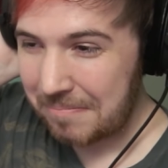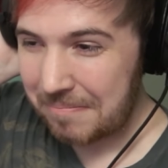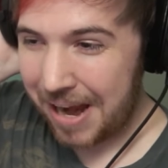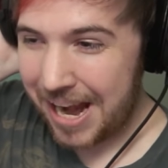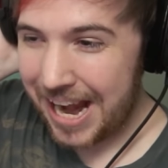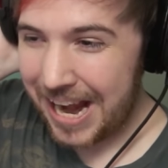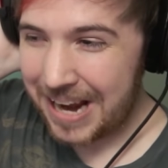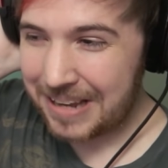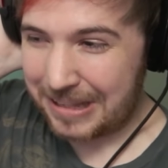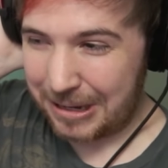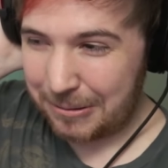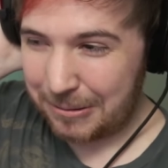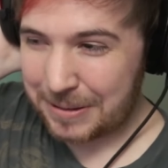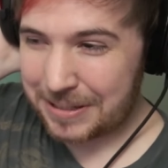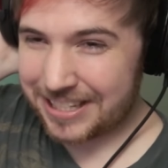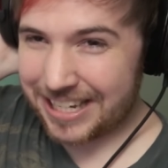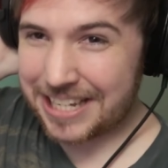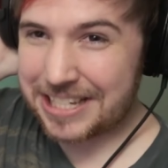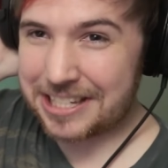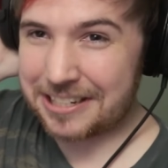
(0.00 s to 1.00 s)
Man, they were
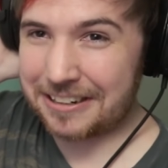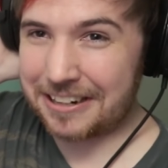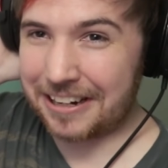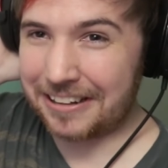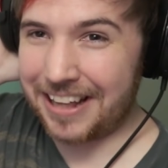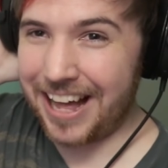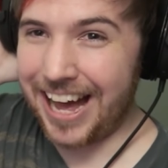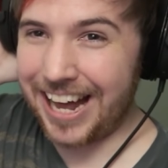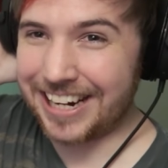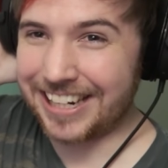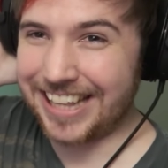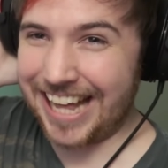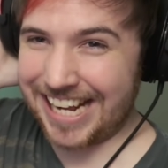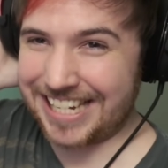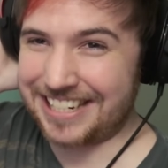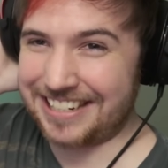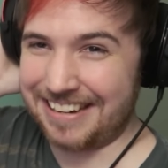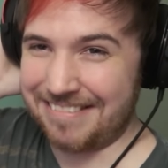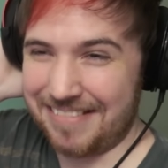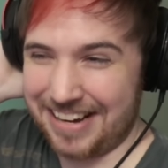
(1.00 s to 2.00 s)
censoring a lot of
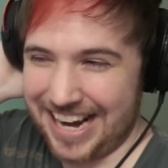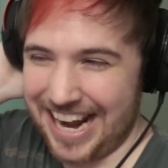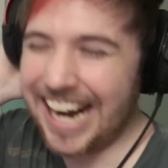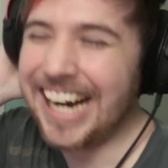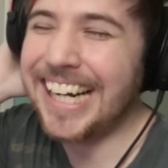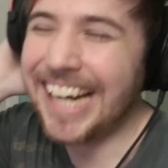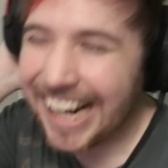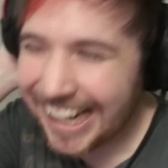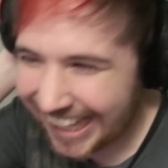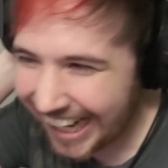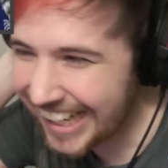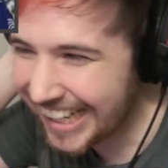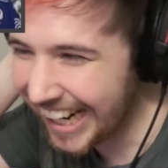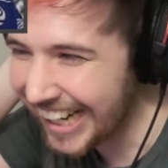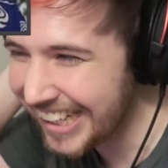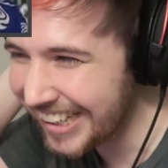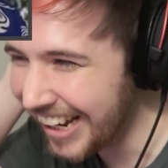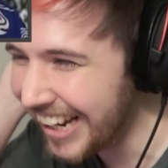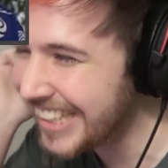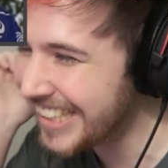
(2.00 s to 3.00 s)
that shit.
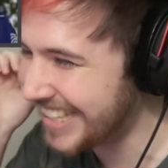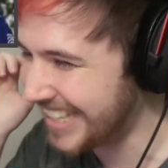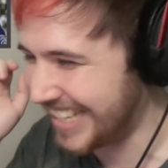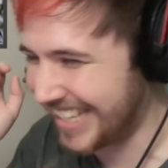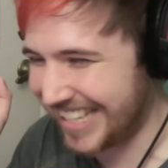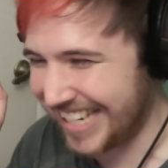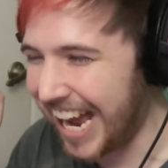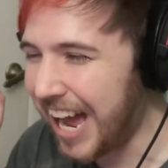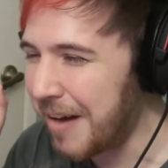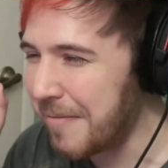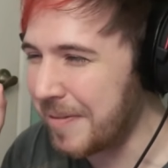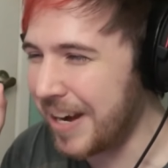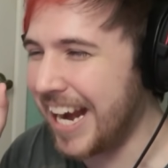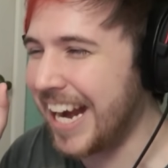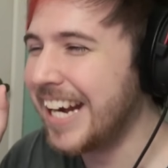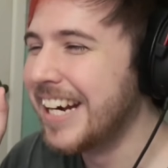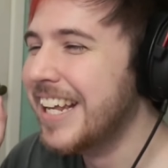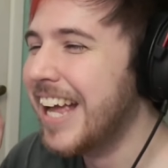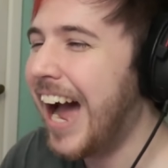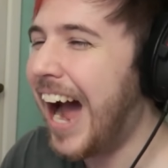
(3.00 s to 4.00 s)
Stop
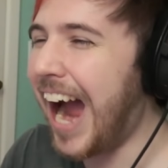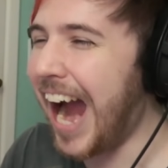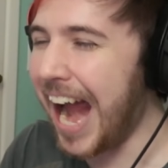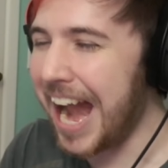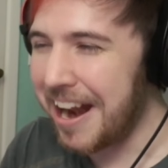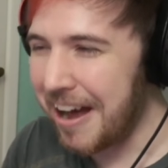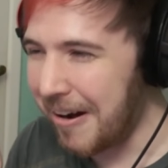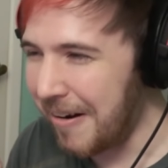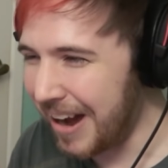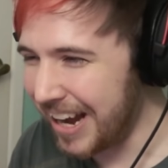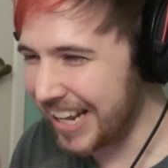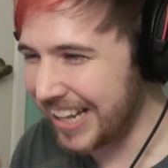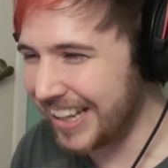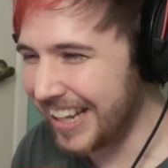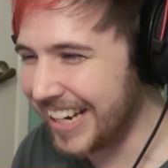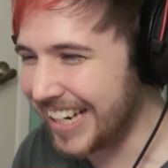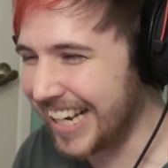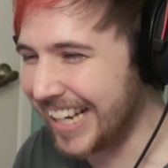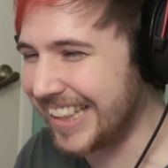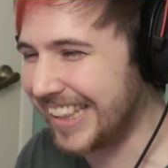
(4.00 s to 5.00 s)
it! I don't want
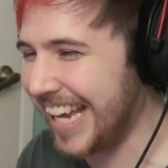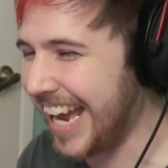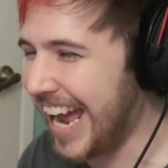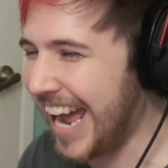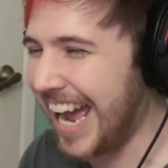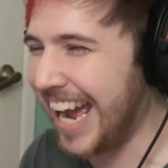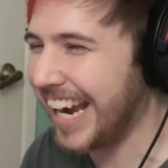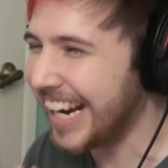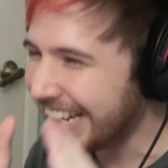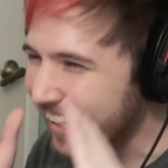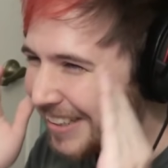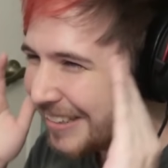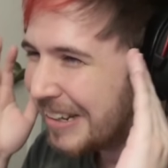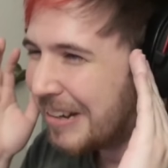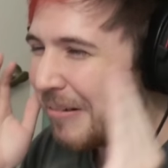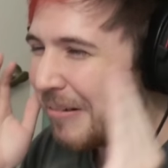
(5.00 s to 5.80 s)
to look at that!